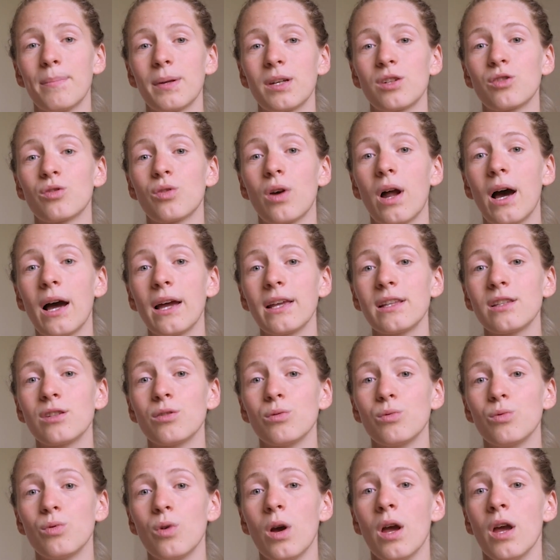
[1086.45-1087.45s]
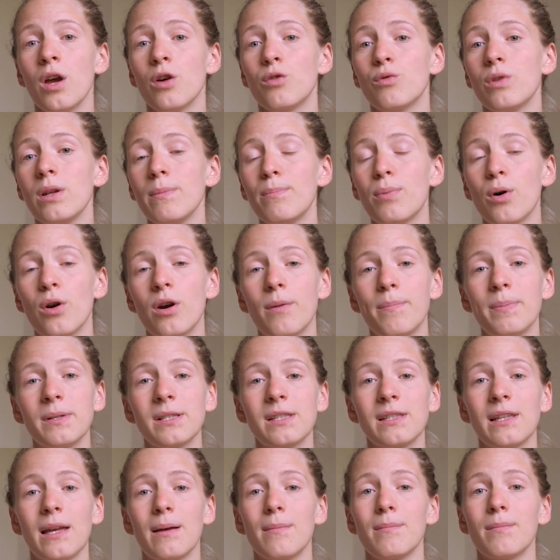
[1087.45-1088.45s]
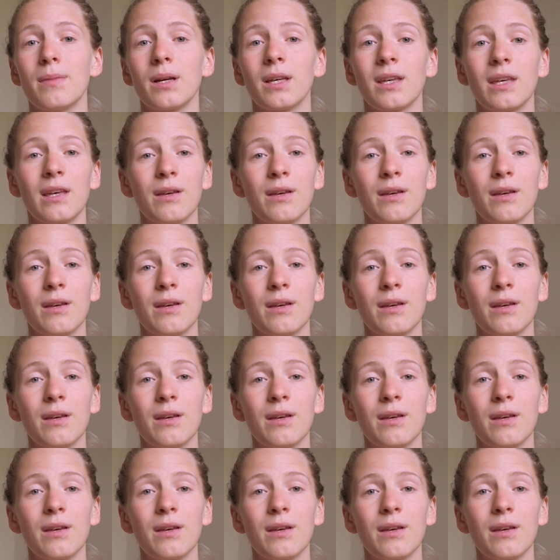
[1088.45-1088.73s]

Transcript: but try to repurpose them,